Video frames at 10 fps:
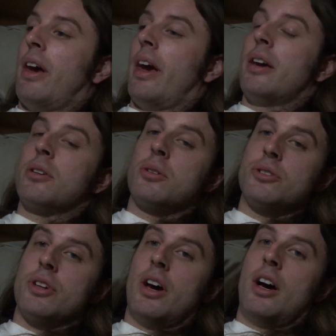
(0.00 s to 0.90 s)

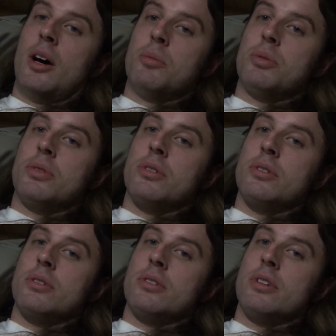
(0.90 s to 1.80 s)
angles up
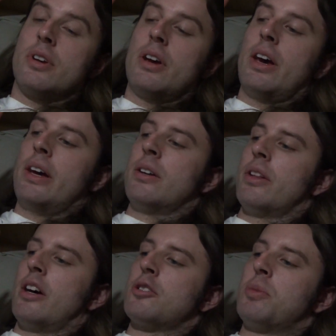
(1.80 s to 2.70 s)
and
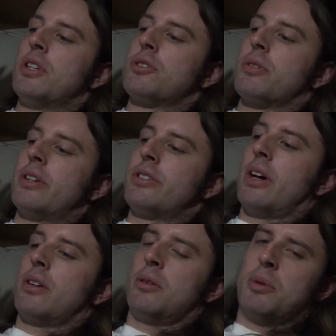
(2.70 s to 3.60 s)
allows me to stretch
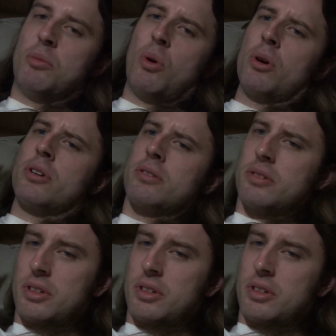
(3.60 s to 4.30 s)
out a little bit more,